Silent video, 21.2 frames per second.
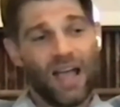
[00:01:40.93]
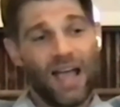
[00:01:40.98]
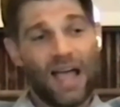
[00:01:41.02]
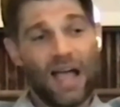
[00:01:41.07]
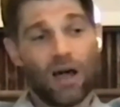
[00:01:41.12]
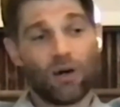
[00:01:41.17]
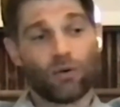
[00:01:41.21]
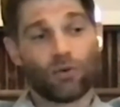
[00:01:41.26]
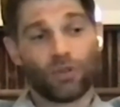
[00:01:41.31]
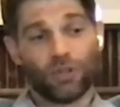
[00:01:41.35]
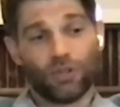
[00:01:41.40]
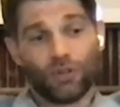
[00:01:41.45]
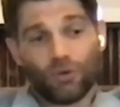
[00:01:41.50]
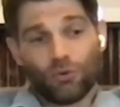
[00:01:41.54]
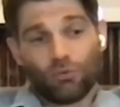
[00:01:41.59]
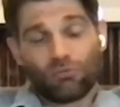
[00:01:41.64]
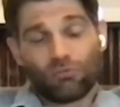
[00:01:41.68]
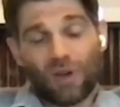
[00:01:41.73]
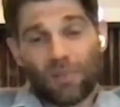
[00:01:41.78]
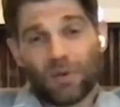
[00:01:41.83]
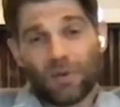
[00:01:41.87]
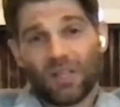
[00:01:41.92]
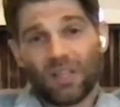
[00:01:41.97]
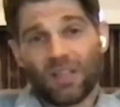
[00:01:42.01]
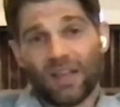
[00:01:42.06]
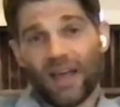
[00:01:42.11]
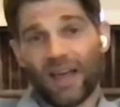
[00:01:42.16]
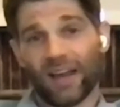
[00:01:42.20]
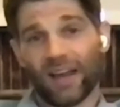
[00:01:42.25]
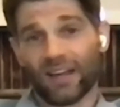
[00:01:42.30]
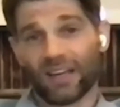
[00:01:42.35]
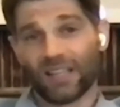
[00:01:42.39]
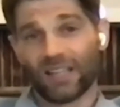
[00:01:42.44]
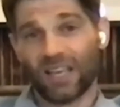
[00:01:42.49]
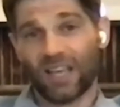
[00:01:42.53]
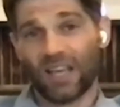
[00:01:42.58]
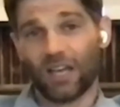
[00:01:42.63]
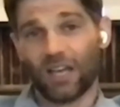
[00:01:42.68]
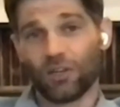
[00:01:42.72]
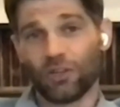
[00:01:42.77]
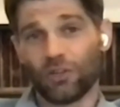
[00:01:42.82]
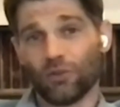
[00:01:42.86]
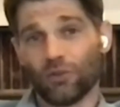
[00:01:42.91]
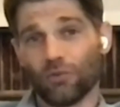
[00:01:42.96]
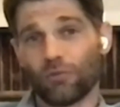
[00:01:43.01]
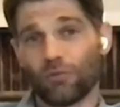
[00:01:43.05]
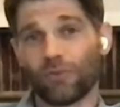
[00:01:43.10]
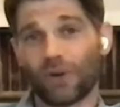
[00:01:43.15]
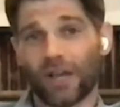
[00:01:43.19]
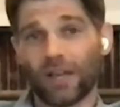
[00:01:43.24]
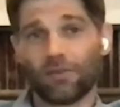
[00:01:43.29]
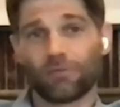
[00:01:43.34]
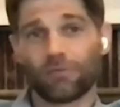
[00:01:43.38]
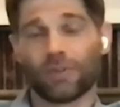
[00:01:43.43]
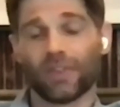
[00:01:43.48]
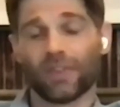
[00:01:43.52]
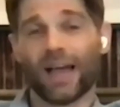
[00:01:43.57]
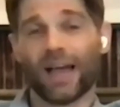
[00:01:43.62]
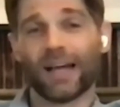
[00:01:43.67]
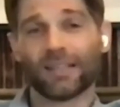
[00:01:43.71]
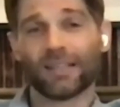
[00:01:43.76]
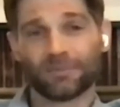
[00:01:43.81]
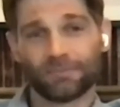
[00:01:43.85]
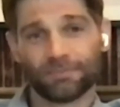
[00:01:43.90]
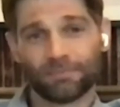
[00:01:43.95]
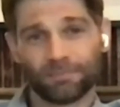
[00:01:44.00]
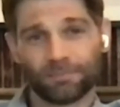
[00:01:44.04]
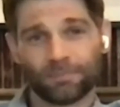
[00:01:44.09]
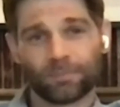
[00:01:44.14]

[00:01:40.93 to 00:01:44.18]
how do you remedy that and can you fight for that